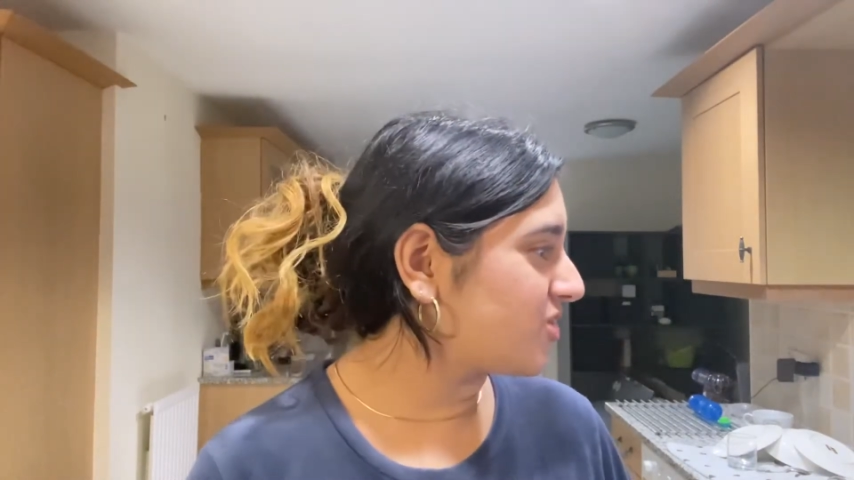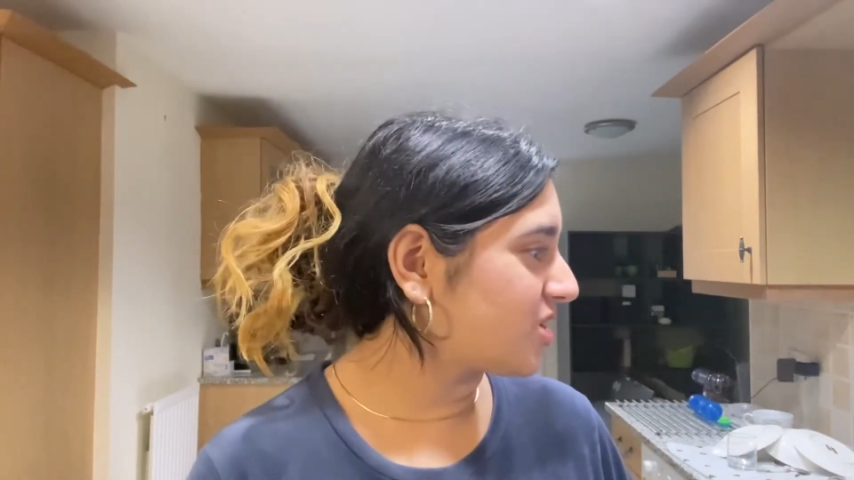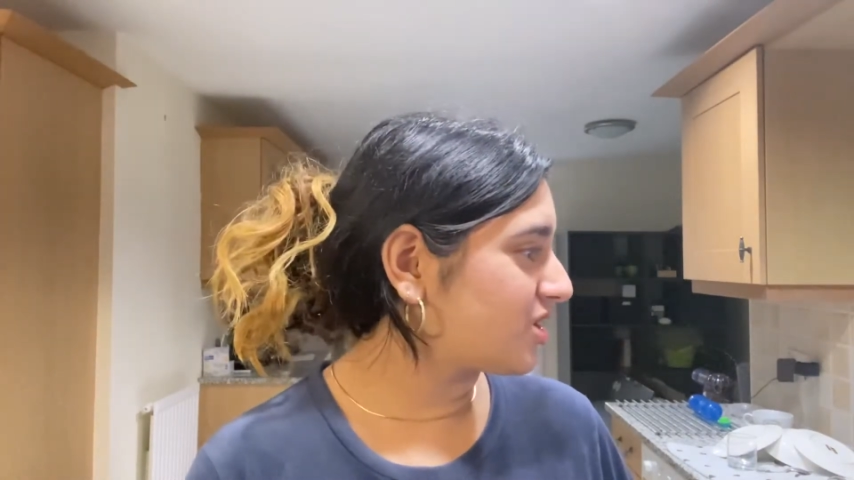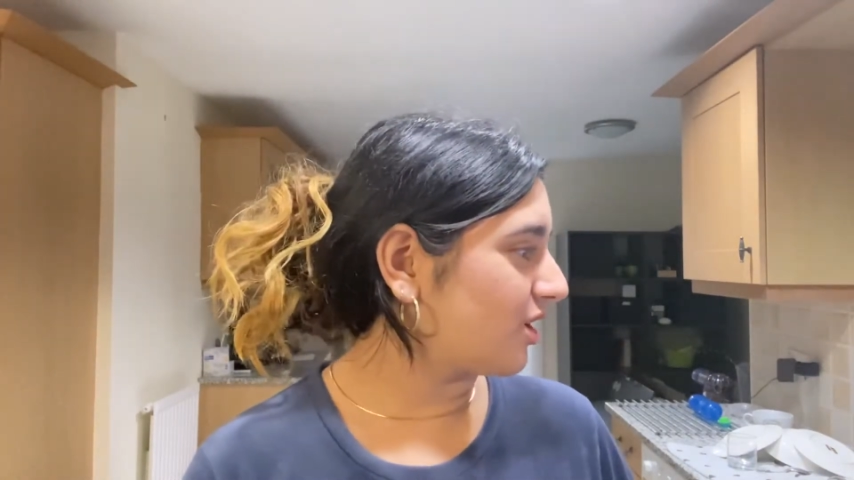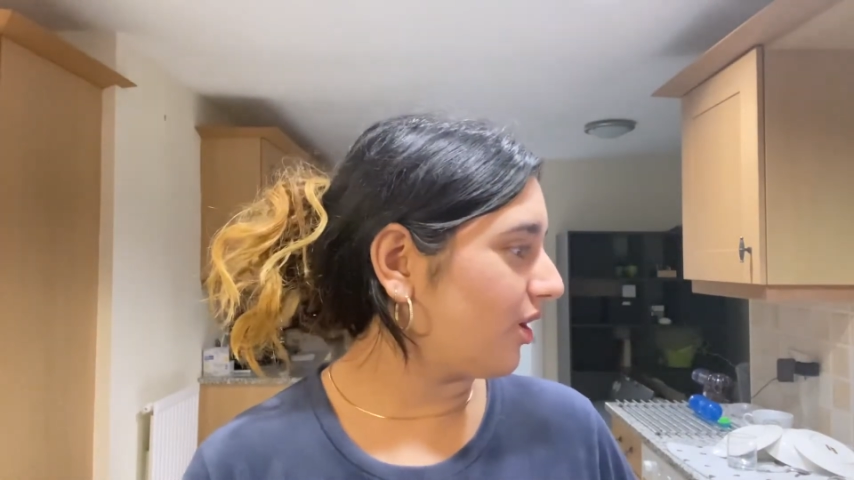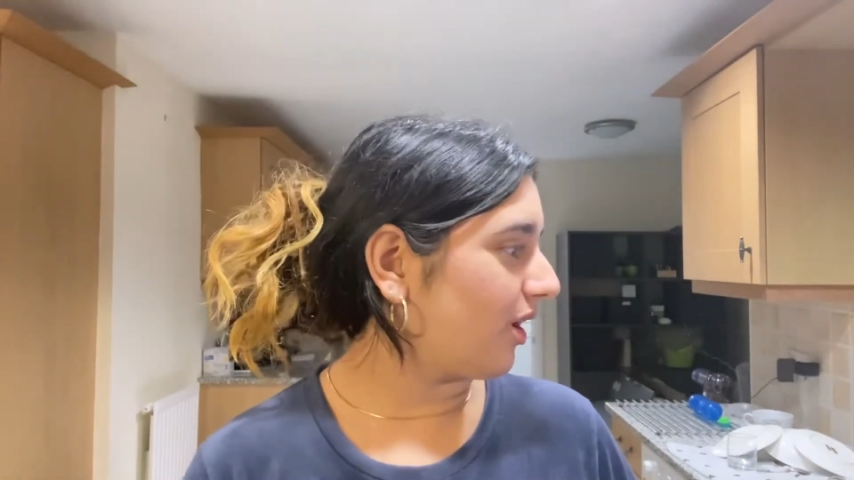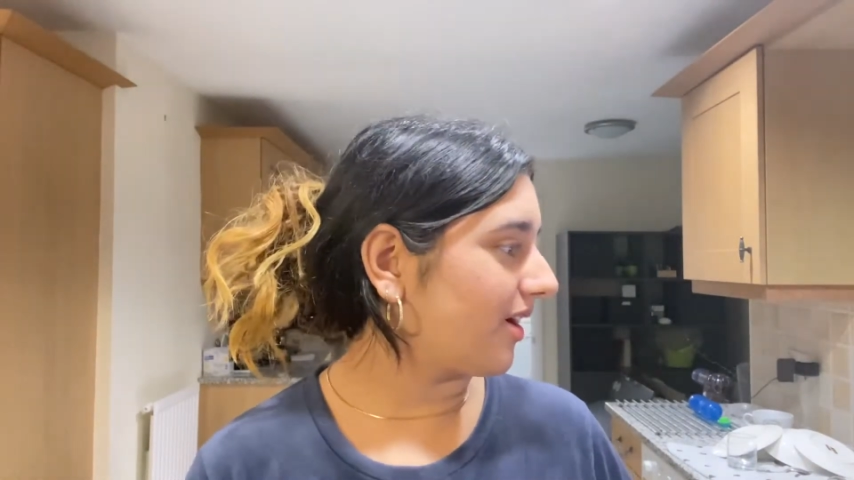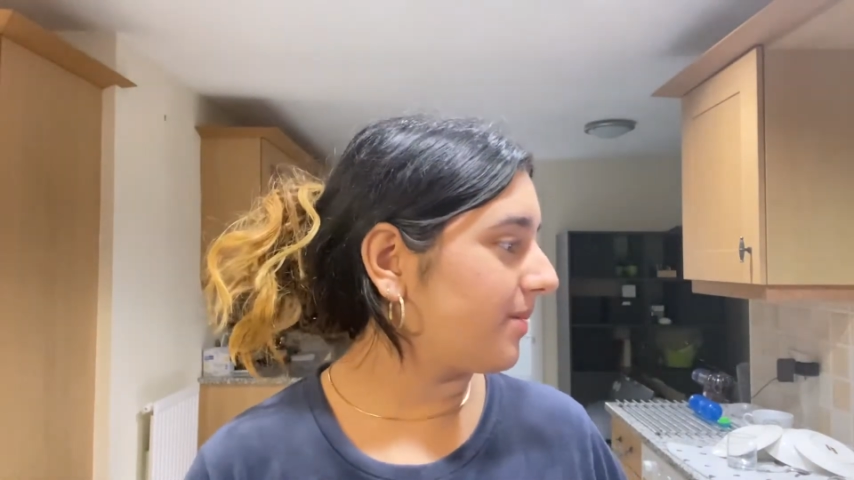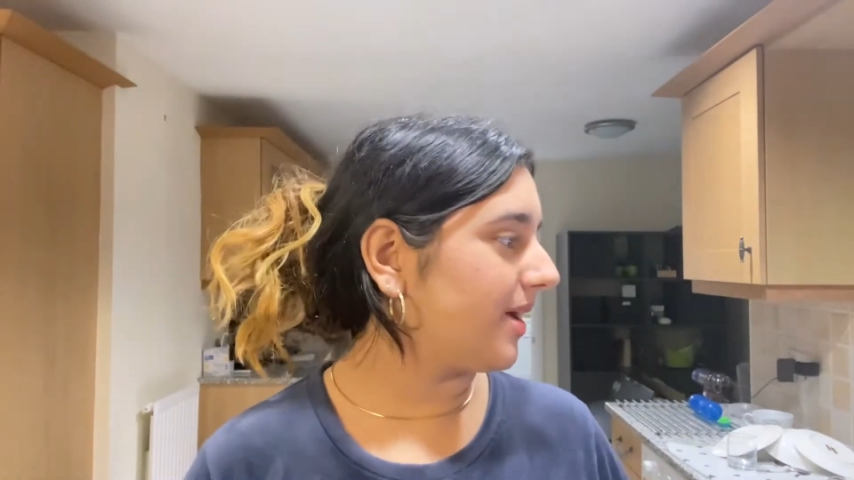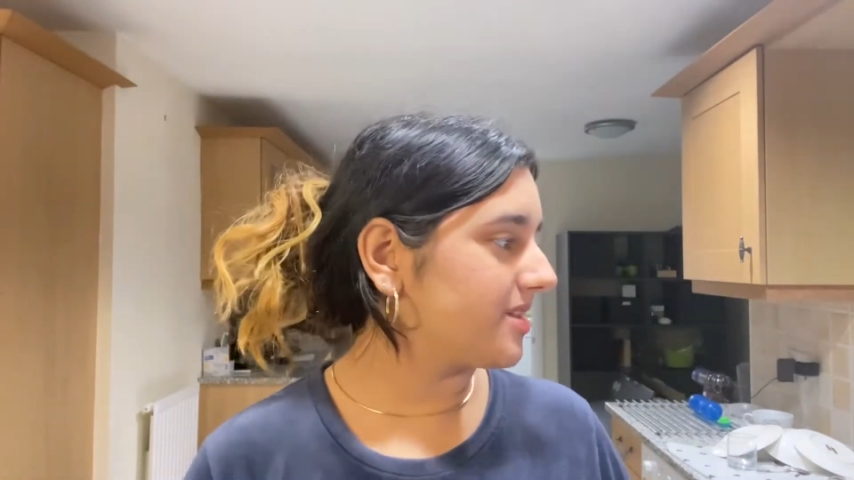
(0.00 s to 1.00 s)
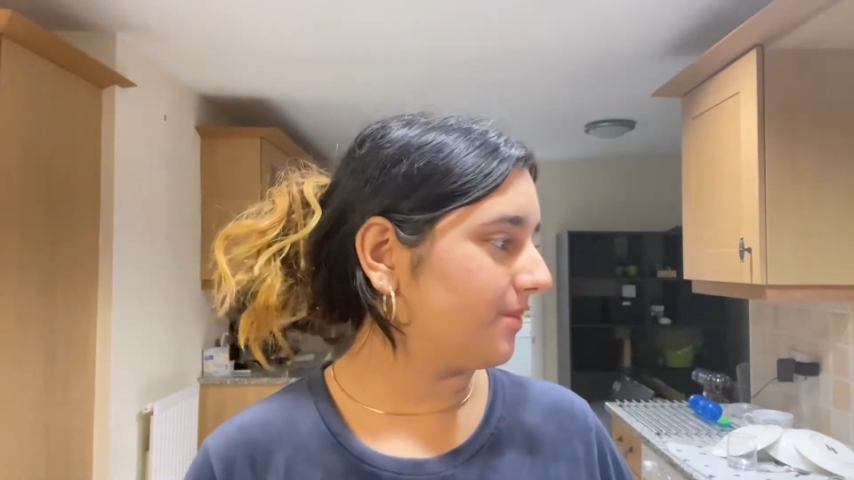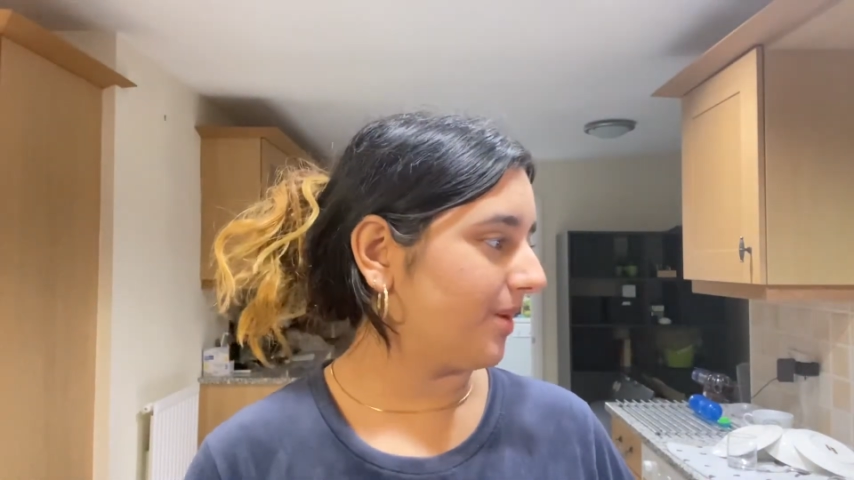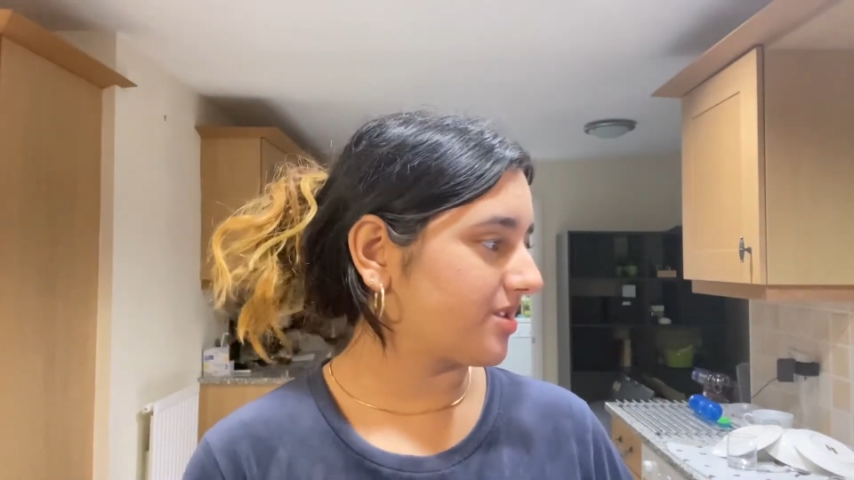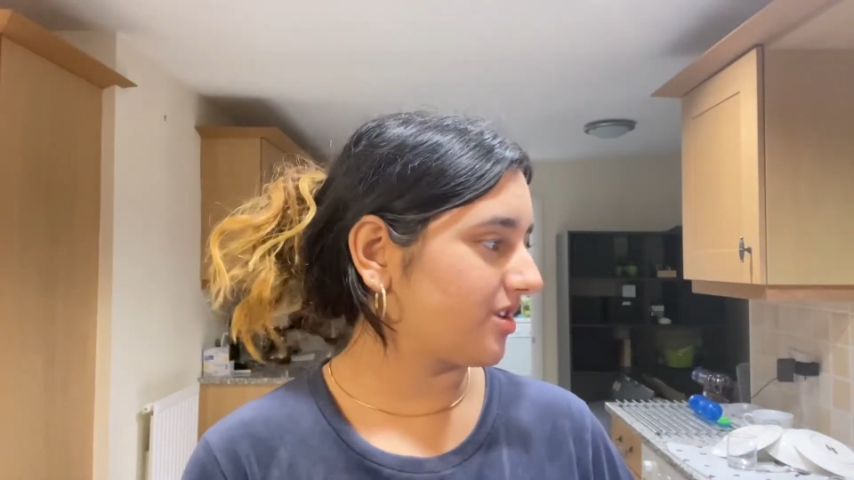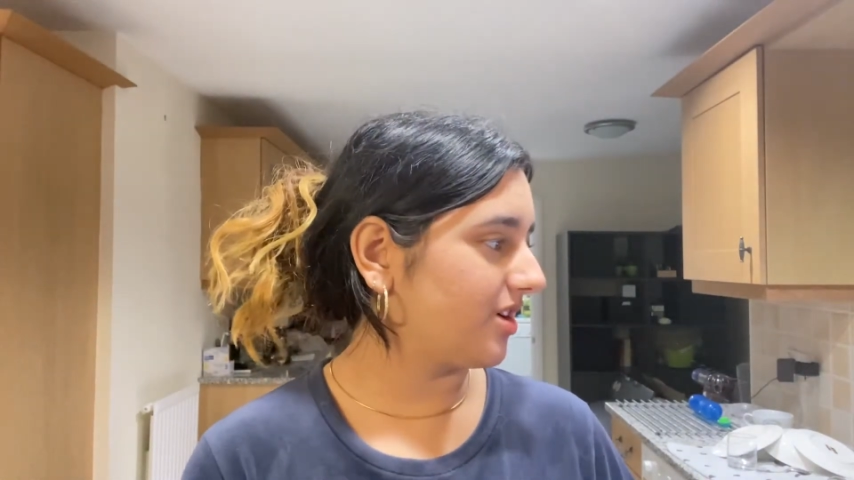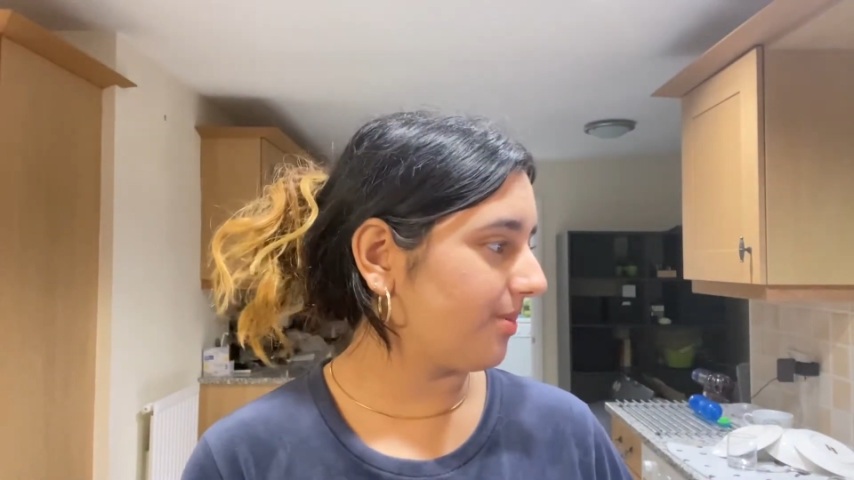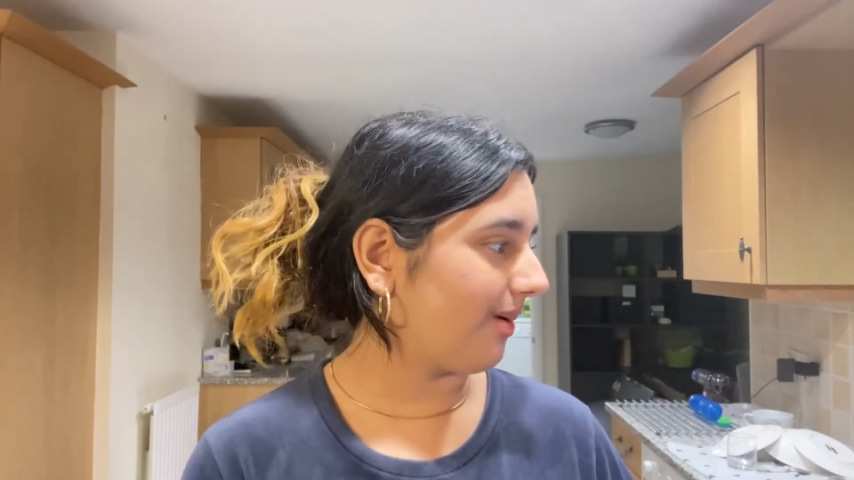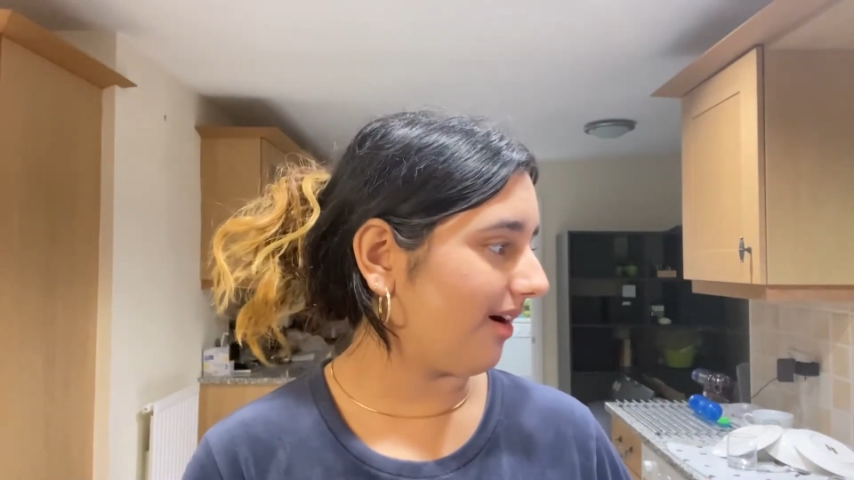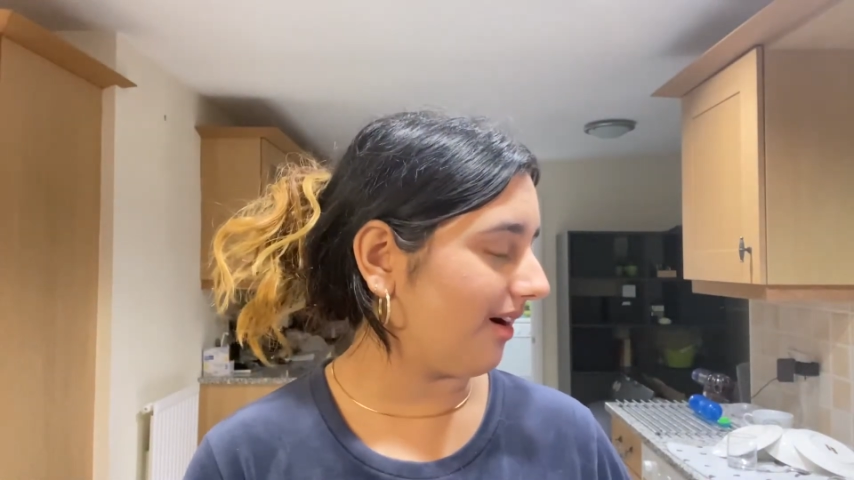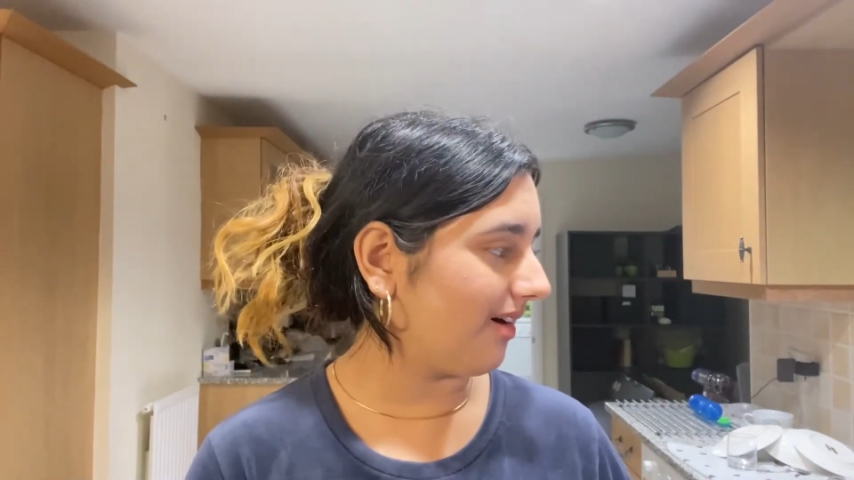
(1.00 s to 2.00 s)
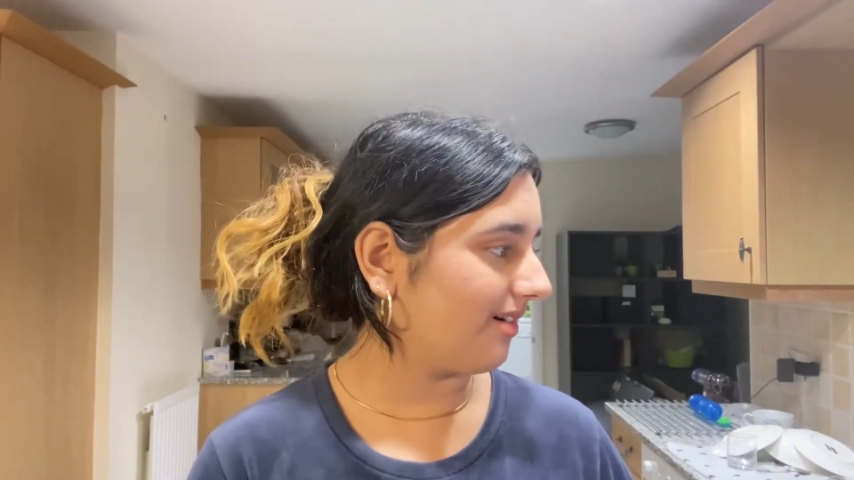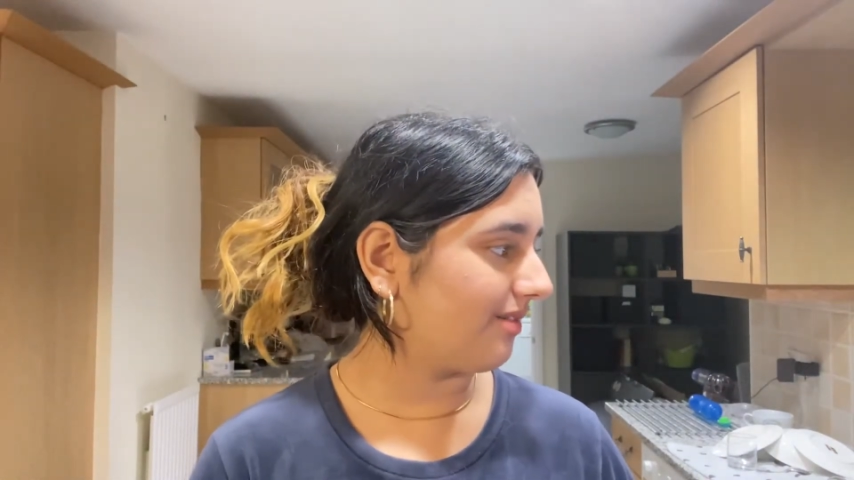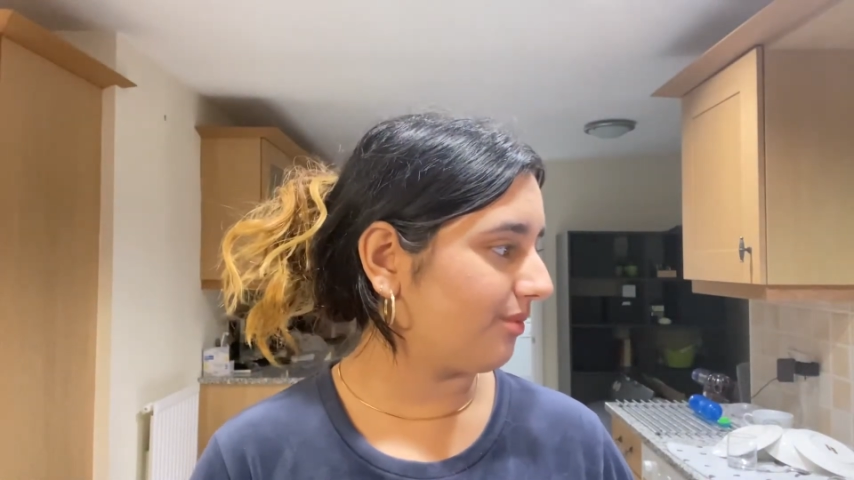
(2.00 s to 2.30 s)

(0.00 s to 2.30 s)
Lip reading: So I'm gonna melt some butter in a pot,